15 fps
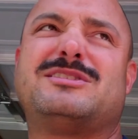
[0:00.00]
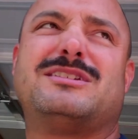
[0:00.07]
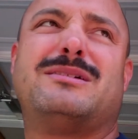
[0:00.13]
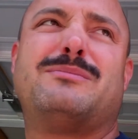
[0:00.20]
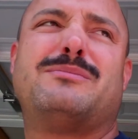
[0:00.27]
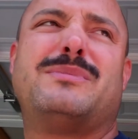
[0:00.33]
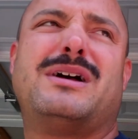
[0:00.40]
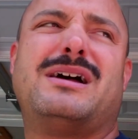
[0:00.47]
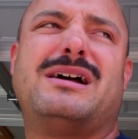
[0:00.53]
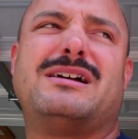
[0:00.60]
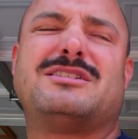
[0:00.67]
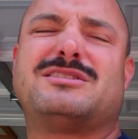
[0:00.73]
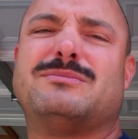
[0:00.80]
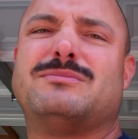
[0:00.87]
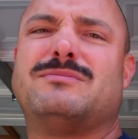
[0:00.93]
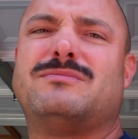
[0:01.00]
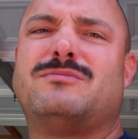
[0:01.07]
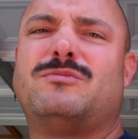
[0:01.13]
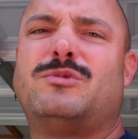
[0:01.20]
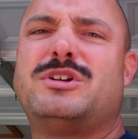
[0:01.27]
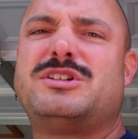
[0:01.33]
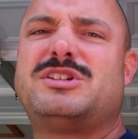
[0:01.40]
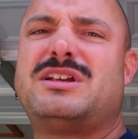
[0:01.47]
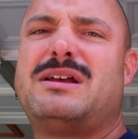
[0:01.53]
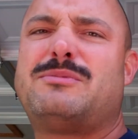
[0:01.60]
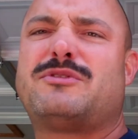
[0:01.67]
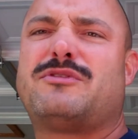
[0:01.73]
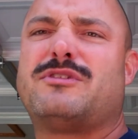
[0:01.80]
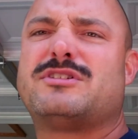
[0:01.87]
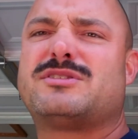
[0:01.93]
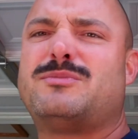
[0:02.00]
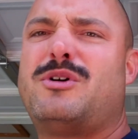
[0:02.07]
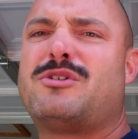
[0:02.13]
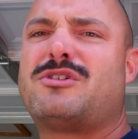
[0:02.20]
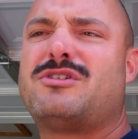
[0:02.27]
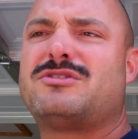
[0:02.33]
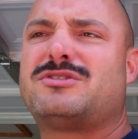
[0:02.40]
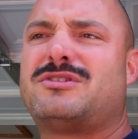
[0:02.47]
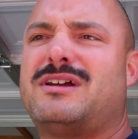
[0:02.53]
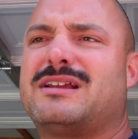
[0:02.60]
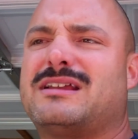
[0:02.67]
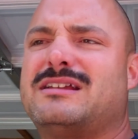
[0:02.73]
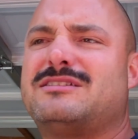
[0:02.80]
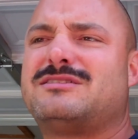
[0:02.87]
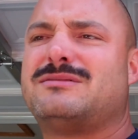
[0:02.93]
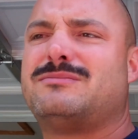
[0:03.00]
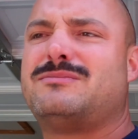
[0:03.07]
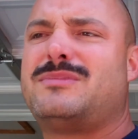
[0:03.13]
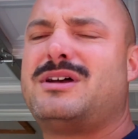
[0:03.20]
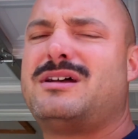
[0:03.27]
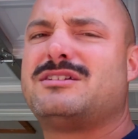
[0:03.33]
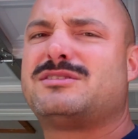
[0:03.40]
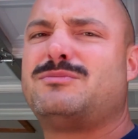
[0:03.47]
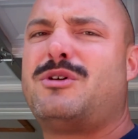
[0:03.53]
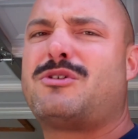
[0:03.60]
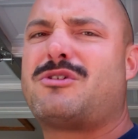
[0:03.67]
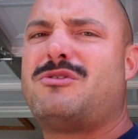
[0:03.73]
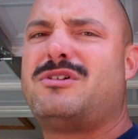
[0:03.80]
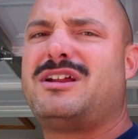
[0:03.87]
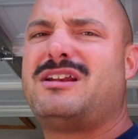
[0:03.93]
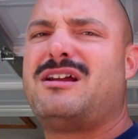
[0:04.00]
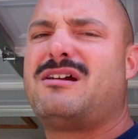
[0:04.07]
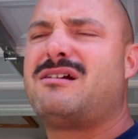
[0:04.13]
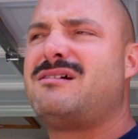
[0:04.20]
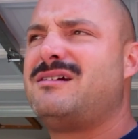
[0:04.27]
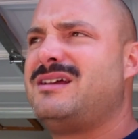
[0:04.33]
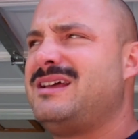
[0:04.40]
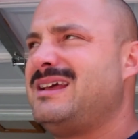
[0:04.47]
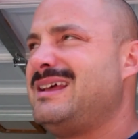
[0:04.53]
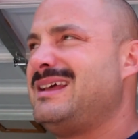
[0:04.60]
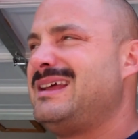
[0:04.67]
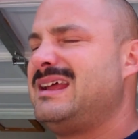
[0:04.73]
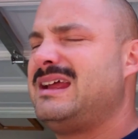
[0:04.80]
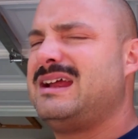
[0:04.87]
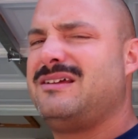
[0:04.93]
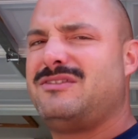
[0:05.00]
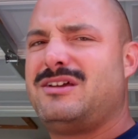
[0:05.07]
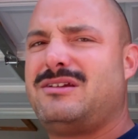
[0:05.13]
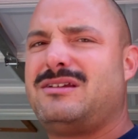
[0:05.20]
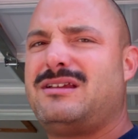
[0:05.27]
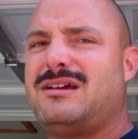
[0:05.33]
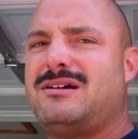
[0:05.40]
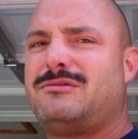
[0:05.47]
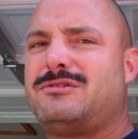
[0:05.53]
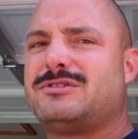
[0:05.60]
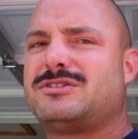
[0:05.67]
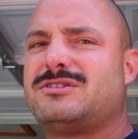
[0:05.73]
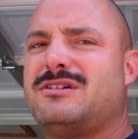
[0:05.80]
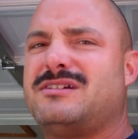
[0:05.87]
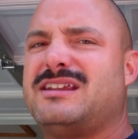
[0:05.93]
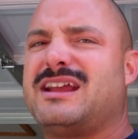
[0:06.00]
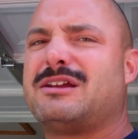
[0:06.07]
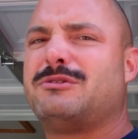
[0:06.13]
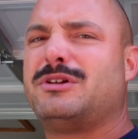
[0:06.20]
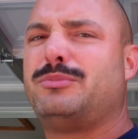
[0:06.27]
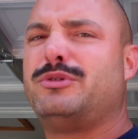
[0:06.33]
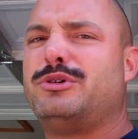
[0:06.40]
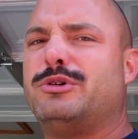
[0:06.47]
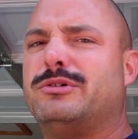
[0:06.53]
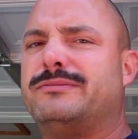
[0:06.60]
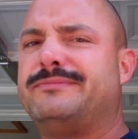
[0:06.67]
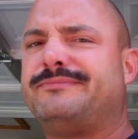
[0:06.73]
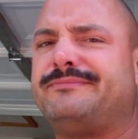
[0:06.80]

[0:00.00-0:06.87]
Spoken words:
some wood chips for the smoker, so I can get some smoke going in there, and then we'll start dicking with the pool.